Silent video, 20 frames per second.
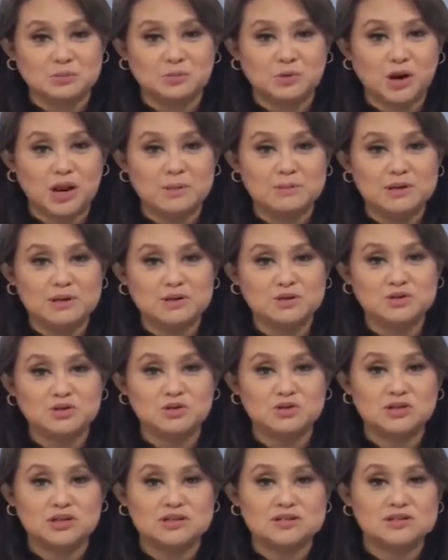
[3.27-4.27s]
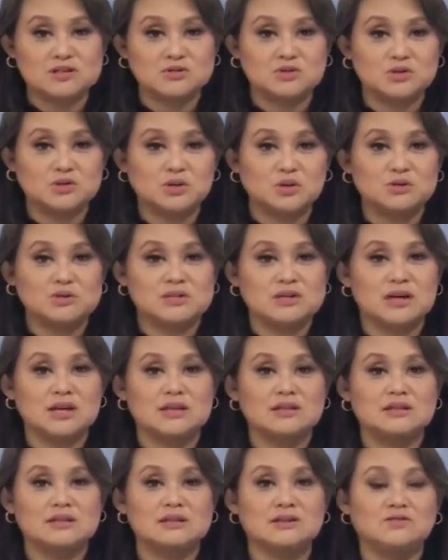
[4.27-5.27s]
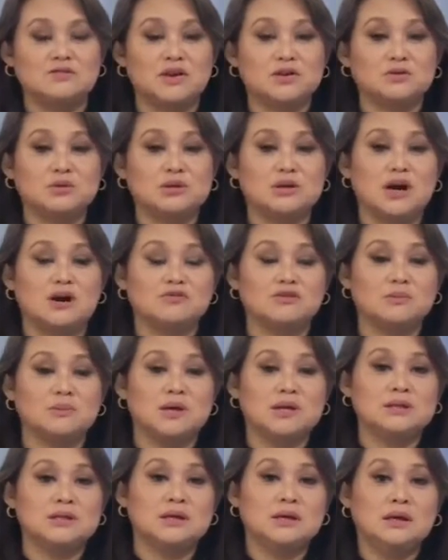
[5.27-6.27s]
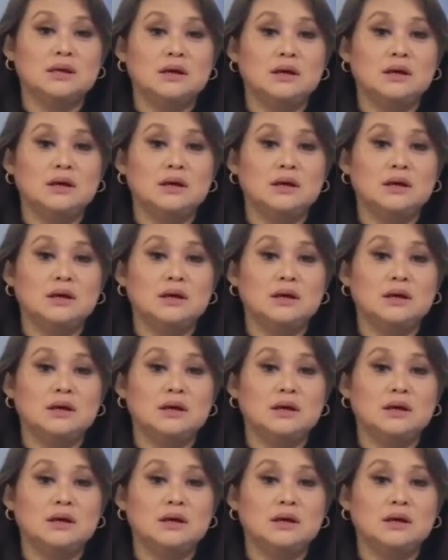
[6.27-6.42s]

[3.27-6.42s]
Prime Minister Justin Trudeau said that the federal government